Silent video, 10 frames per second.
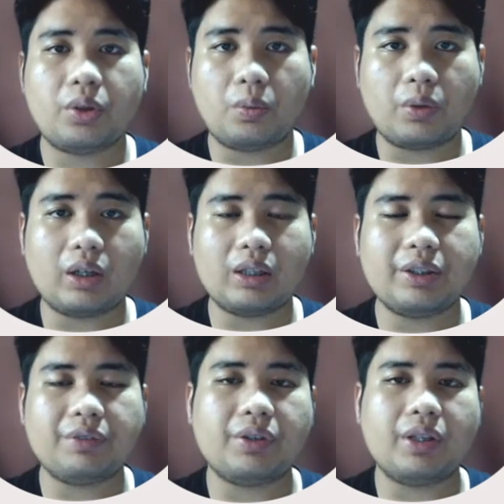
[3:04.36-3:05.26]
No
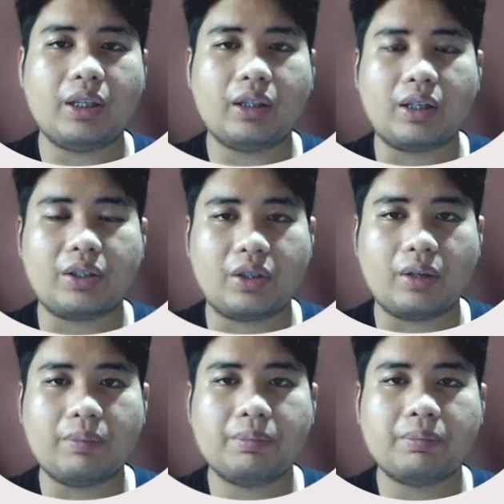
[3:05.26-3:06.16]
worries if you didn't catch
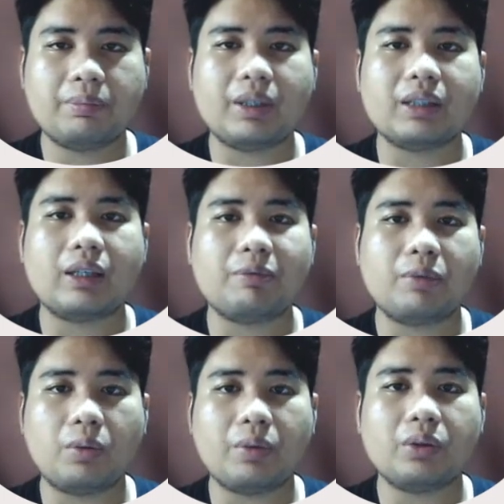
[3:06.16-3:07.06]
up because I'm
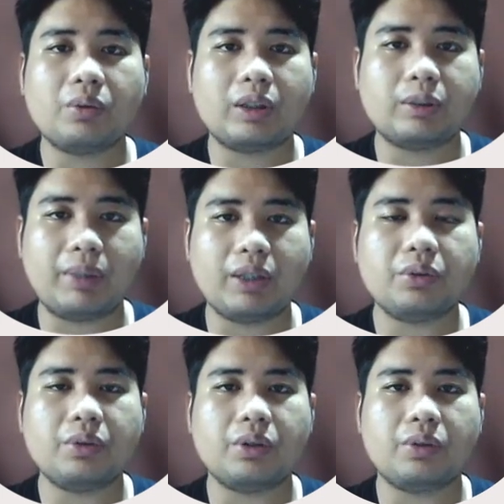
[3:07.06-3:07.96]
going to explain
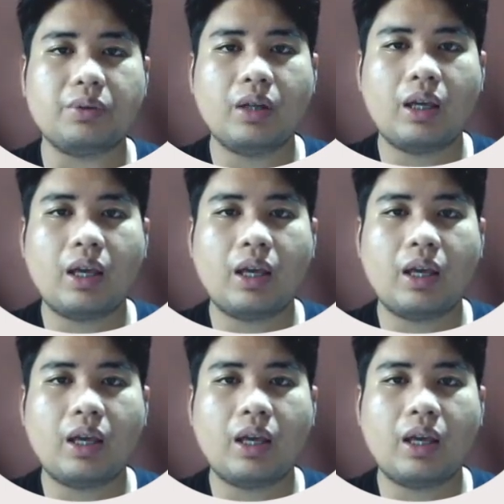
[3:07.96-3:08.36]
to you